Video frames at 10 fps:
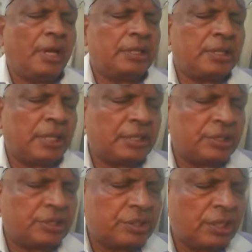and then
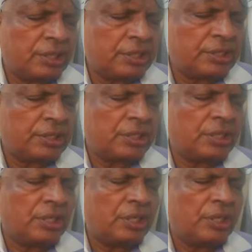it's not easy.
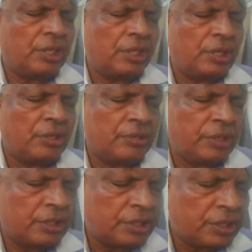It
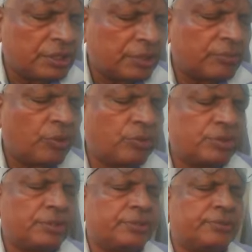is, the sun
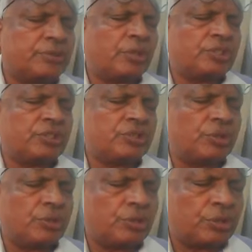goes, it's the questions
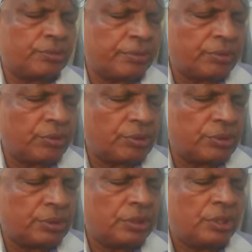goes, the fever goes,
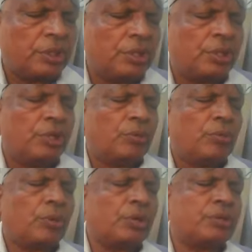
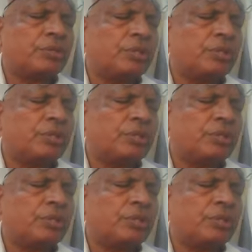what a